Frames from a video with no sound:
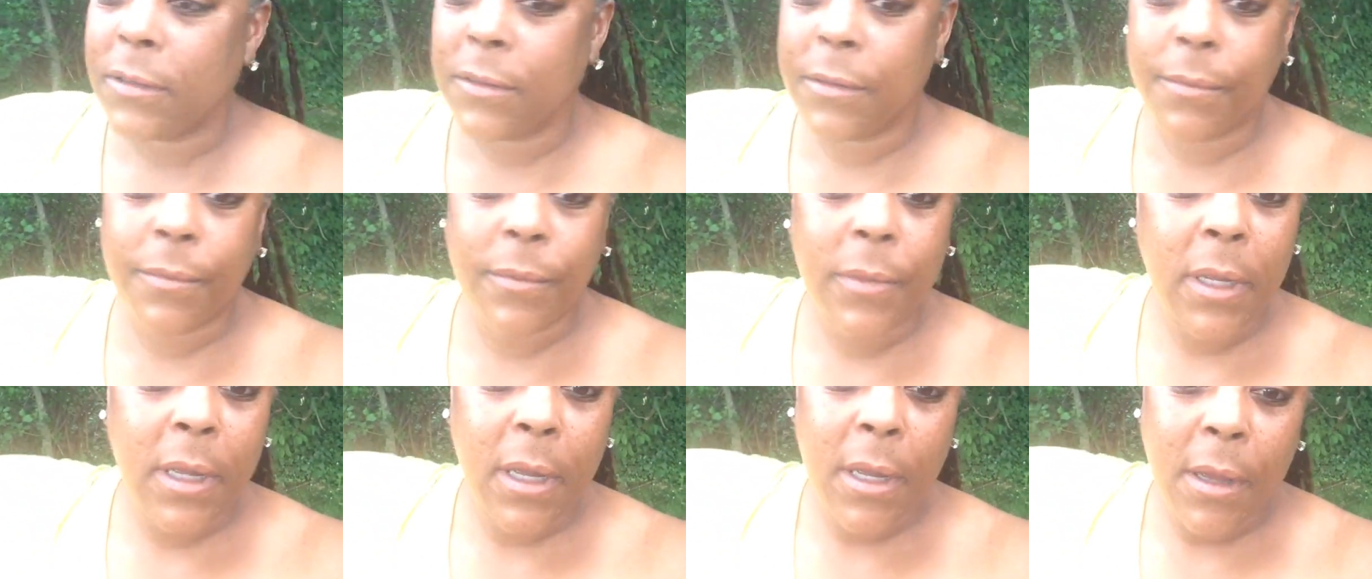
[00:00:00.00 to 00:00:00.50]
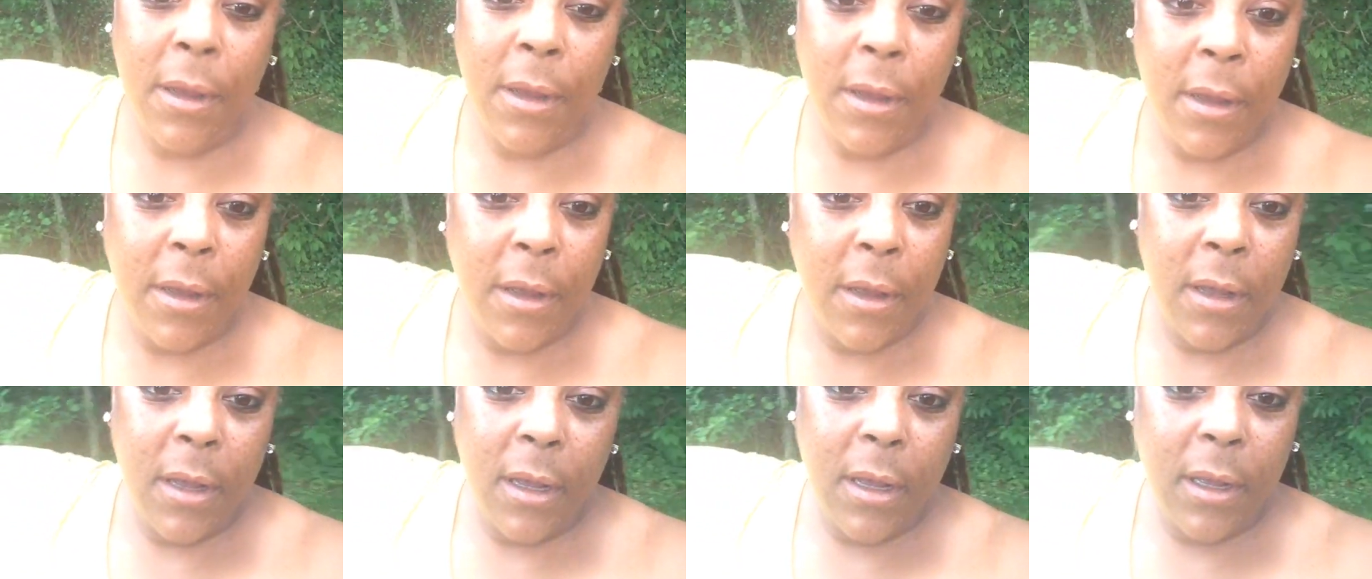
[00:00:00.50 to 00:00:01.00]
Some
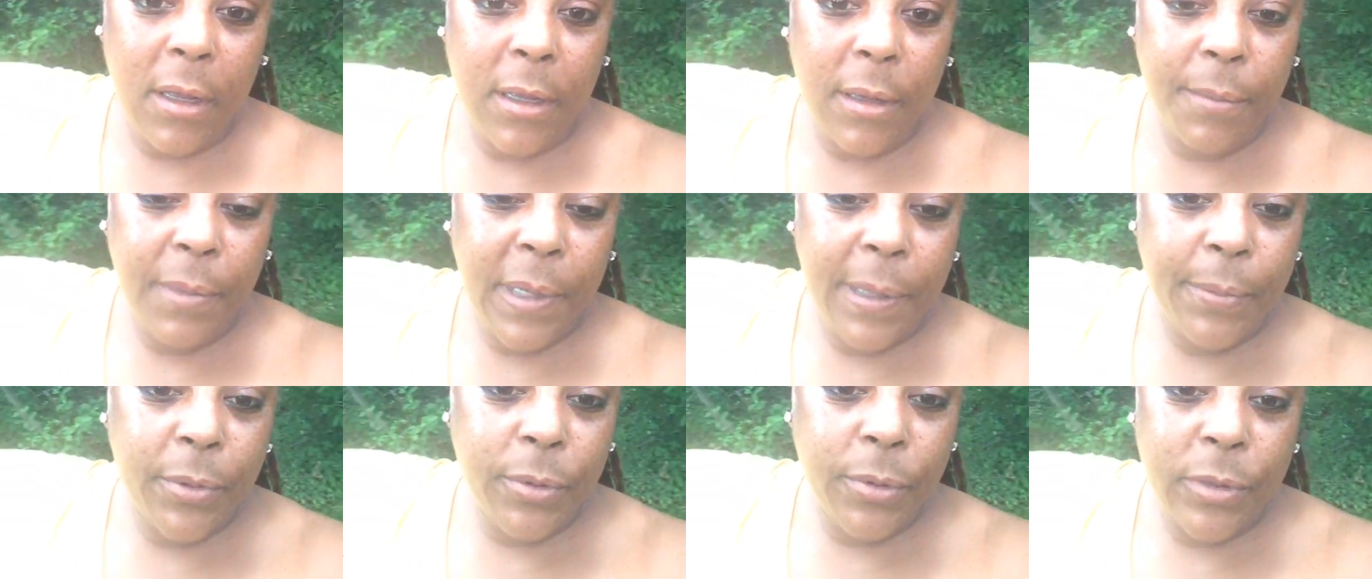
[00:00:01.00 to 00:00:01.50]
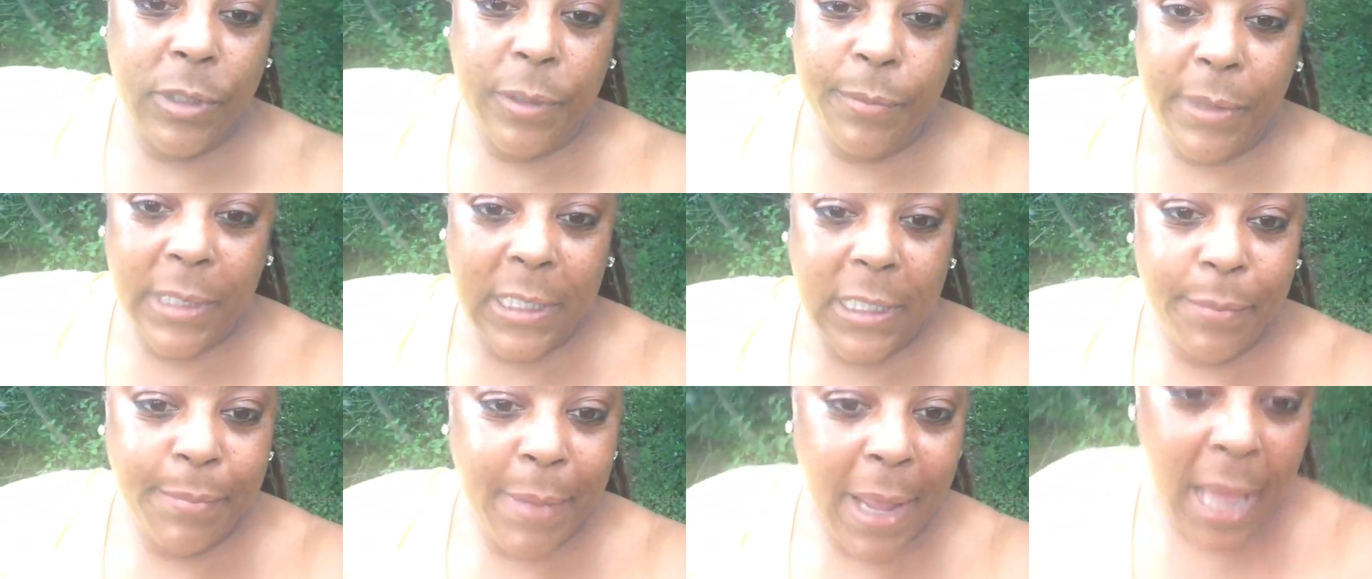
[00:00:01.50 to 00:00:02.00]
people who
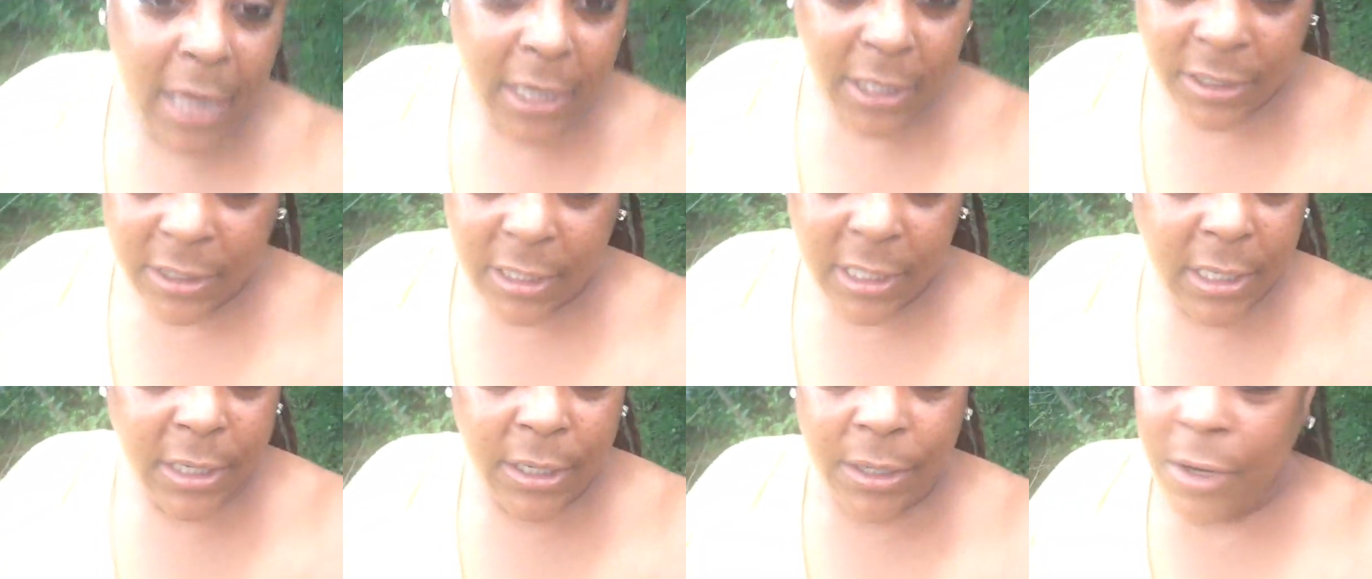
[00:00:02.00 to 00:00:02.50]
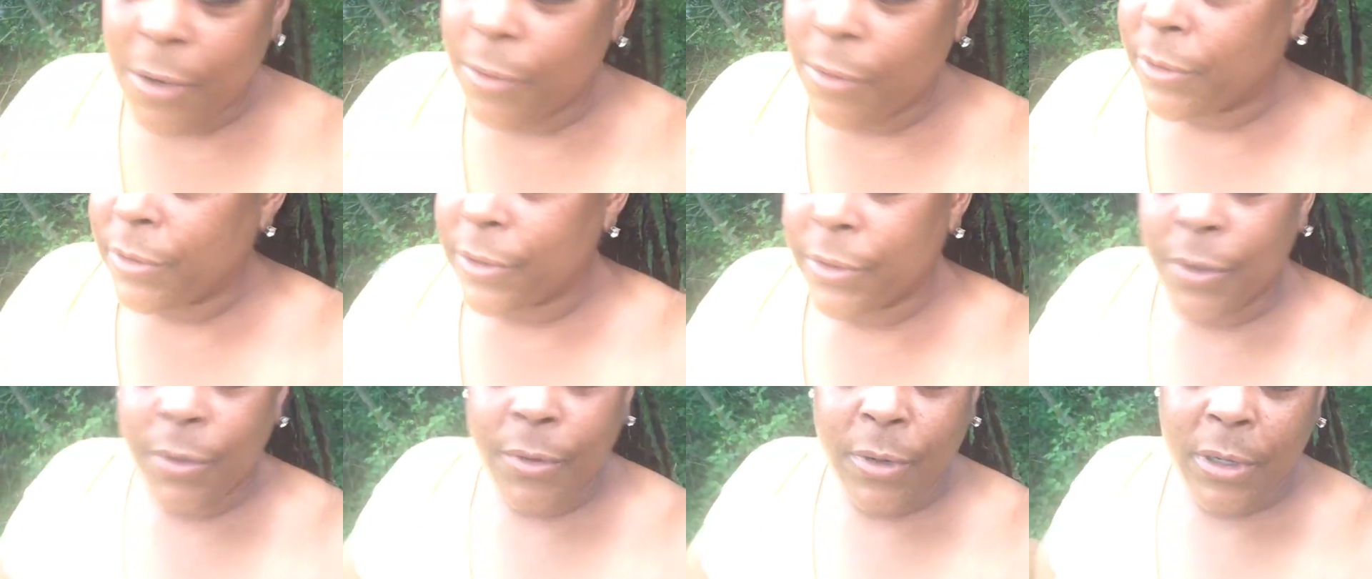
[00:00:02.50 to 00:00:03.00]
speak Spanish didn't know what
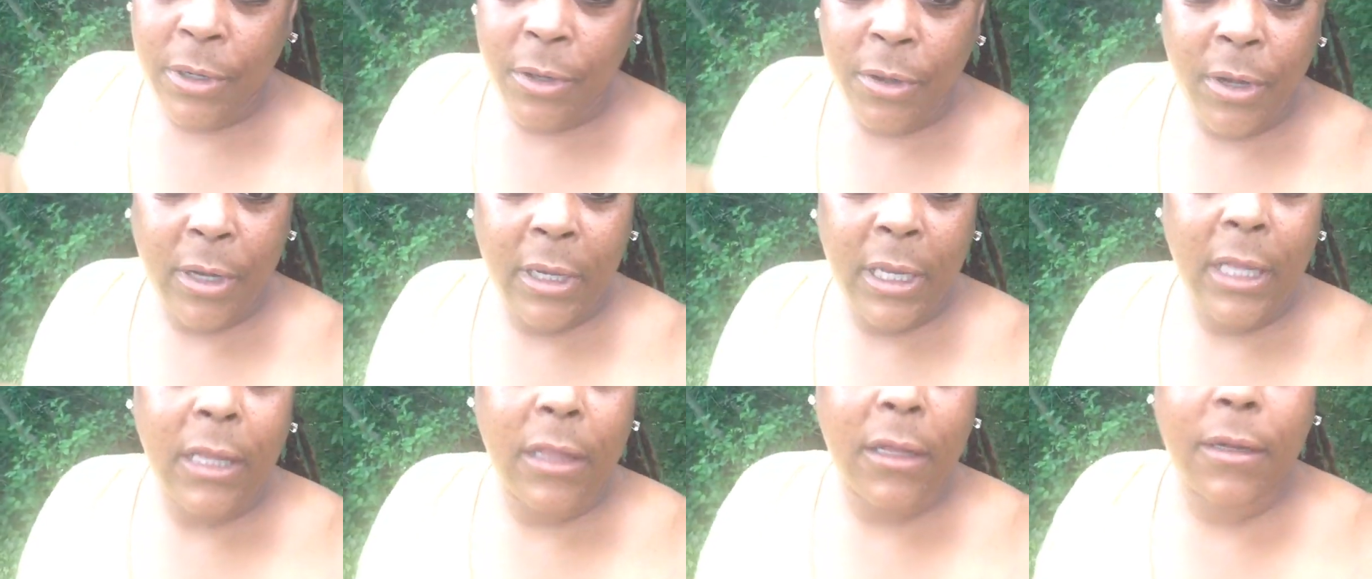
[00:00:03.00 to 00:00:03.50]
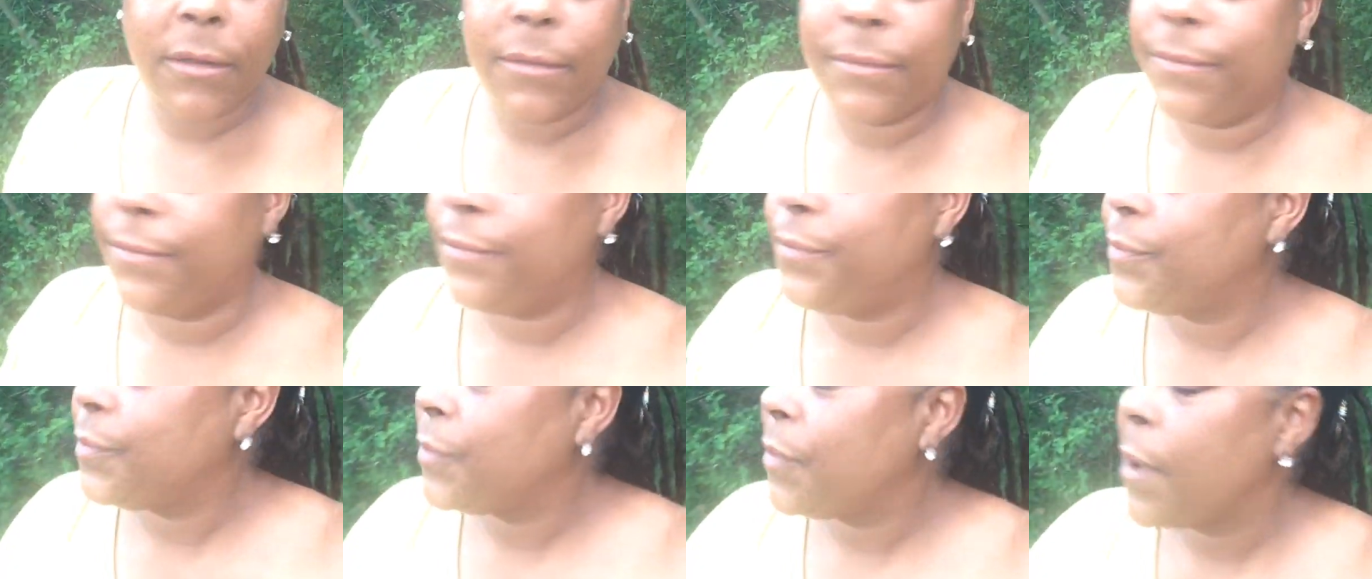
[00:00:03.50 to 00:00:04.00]
was going on either.
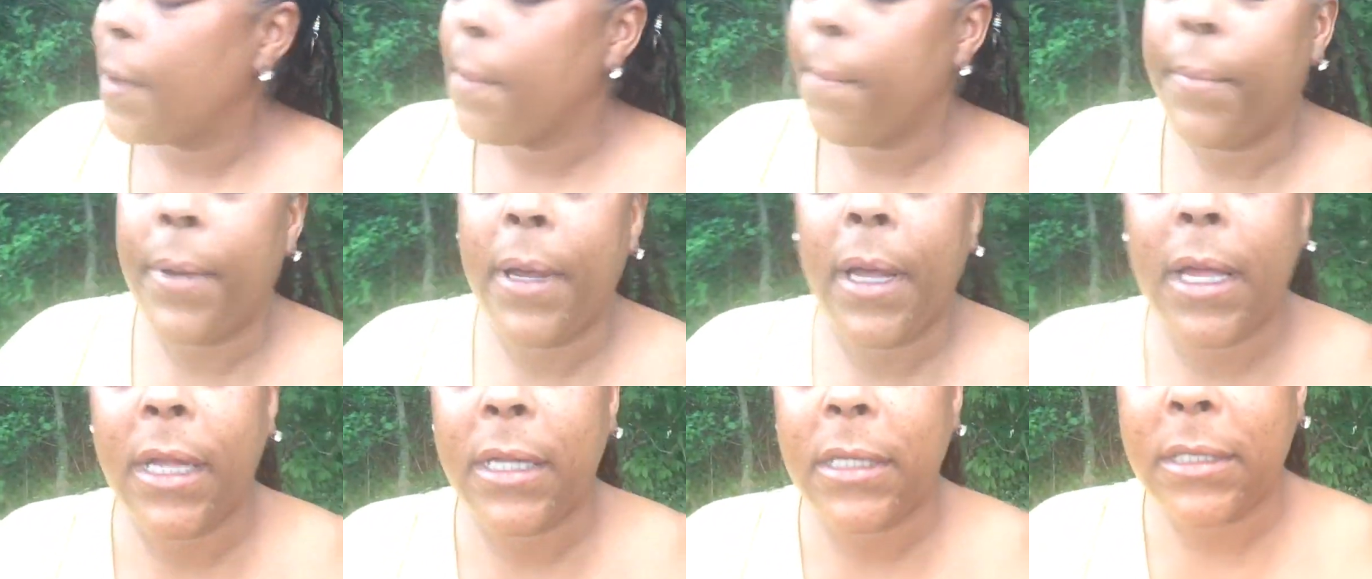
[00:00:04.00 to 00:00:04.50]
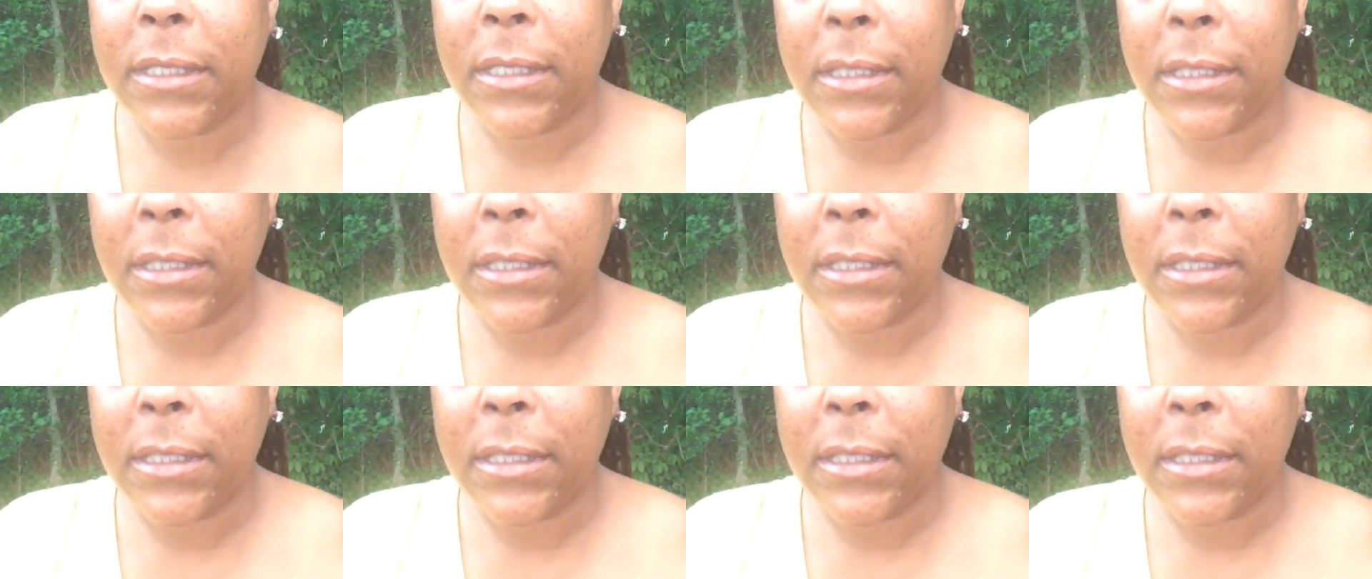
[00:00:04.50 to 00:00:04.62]
But